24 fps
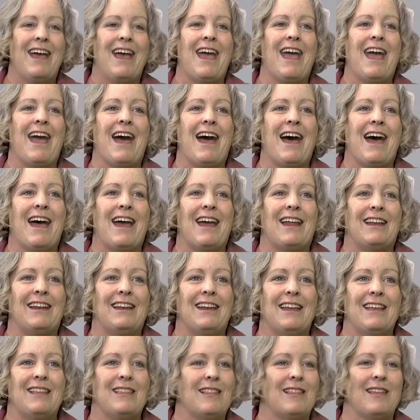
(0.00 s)

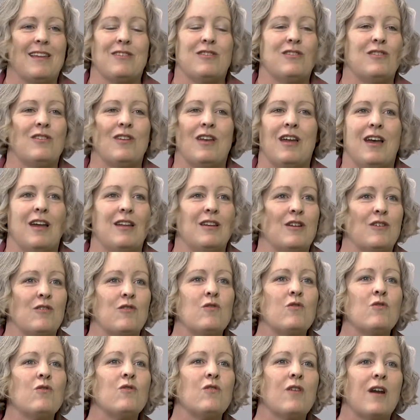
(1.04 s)
And it's such an
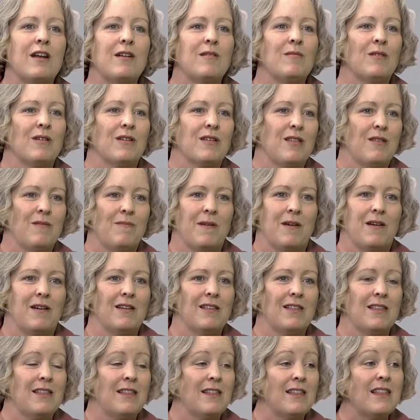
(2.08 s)
incredible
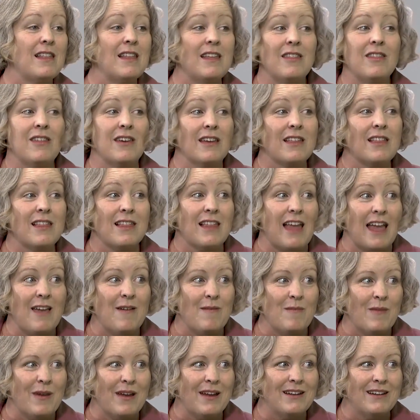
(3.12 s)
experience to see the
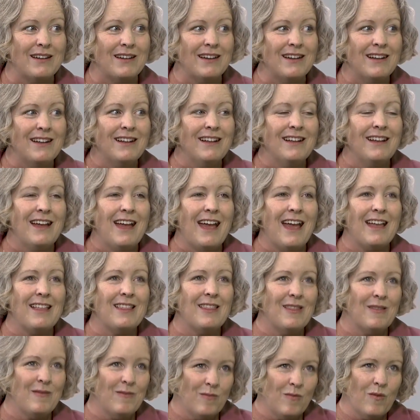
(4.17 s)
excitement.
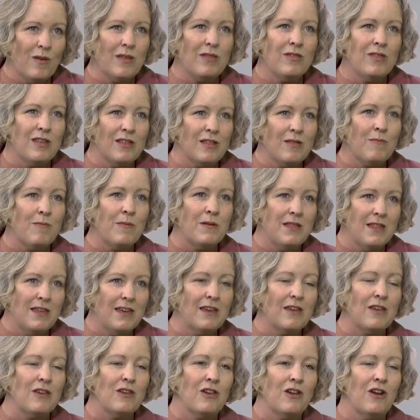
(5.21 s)
And this
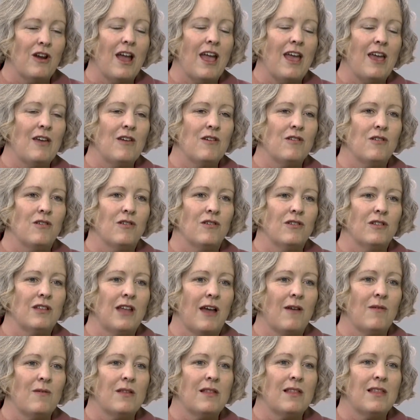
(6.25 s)
particular 8-year-old
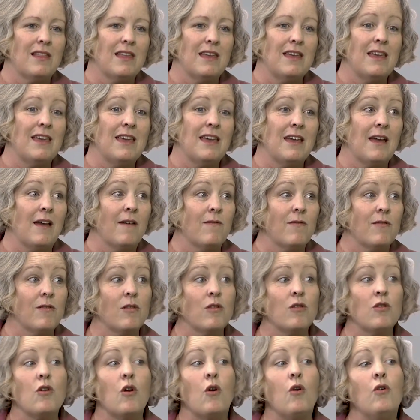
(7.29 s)
I was thinking of
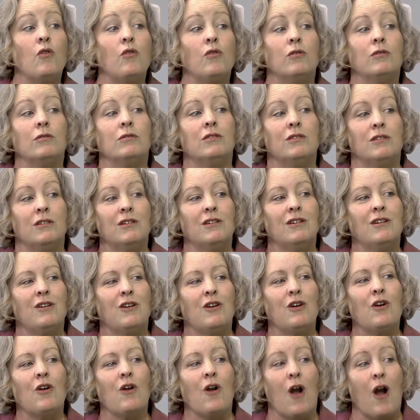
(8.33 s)
sold
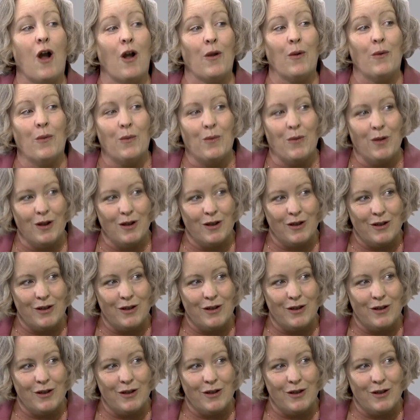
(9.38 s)
her artwork.